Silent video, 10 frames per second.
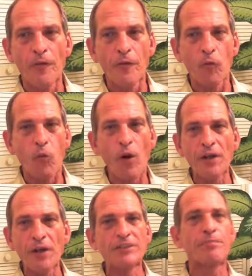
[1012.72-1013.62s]
what
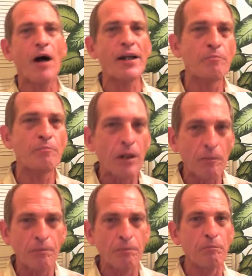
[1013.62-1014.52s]
is the body
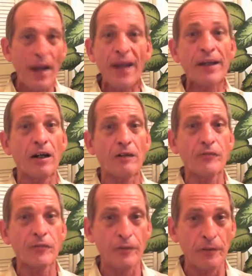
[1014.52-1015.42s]
made of?
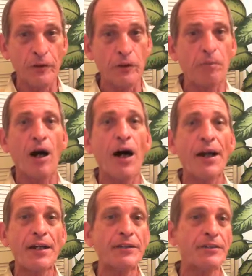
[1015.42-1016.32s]
Your
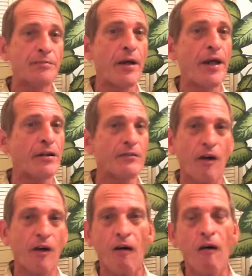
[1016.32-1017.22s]
body is made of
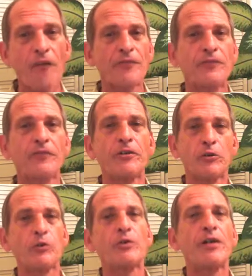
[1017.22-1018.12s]
all the
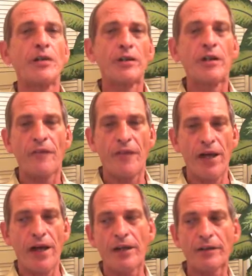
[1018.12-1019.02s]
food
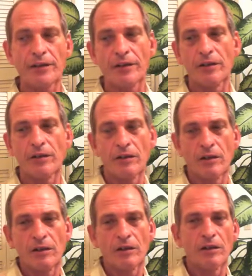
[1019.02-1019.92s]
that
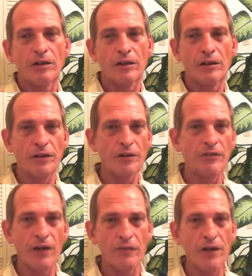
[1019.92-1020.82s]

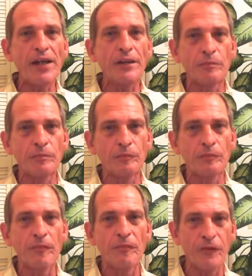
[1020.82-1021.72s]
you've ever eaten.
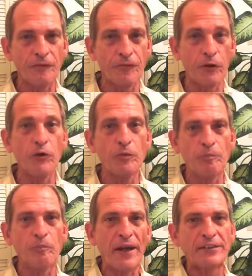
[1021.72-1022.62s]
Food
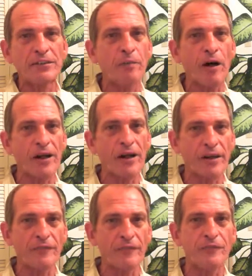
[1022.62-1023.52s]
makes the body,
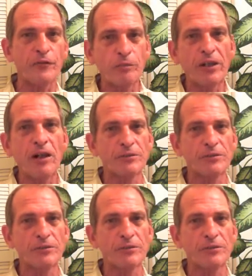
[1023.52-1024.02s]
food becomes